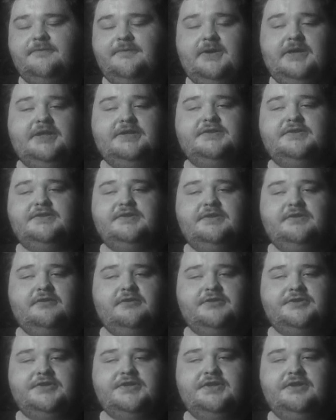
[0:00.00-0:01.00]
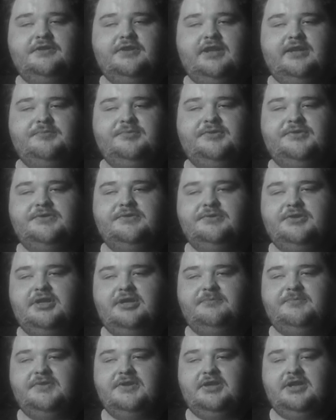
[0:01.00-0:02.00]
fans are still able to
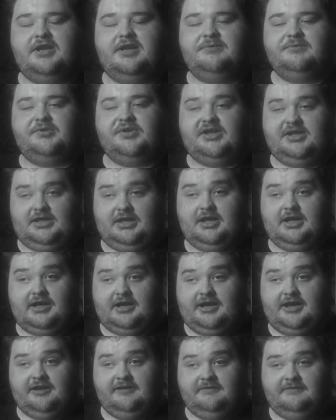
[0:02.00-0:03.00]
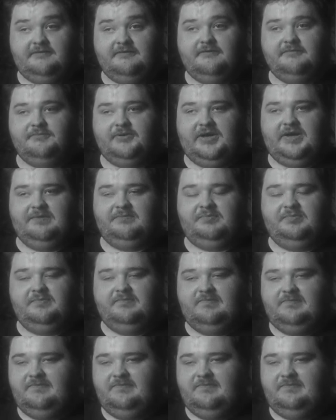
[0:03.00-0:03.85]
keep the game alive by